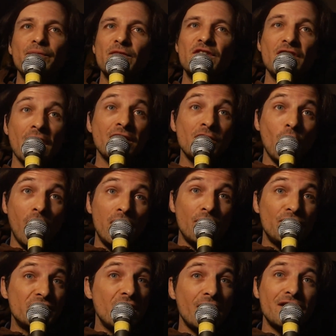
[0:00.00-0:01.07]
techno. I
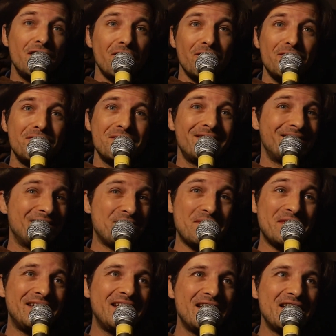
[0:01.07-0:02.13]
love techno.
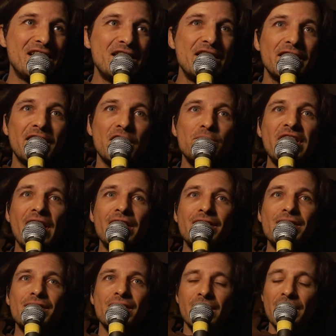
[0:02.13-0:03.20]
It can be
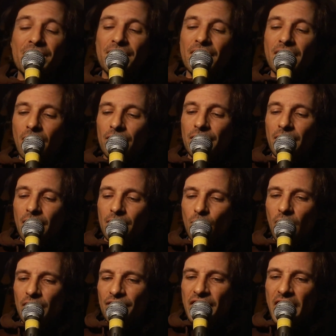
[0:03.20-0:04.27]
anything. I think on
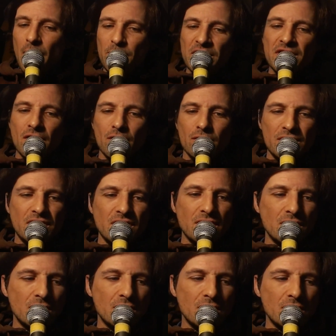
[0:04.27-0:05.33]
one of the episodes
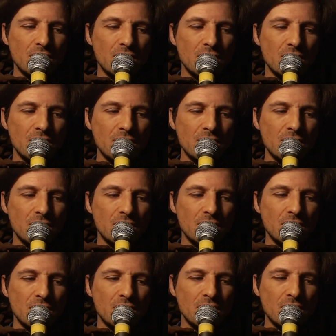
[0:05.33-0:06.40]
I will actually
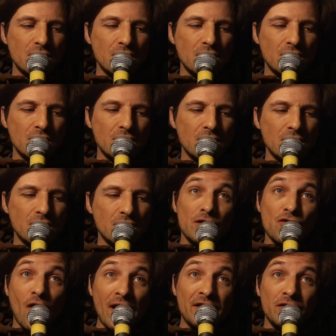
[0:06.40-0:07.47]

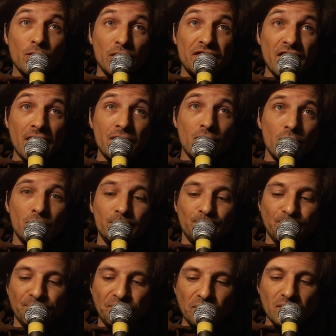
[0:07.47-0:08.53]
try and do a techno
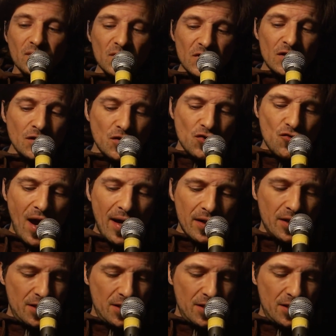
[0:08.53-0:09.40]
track.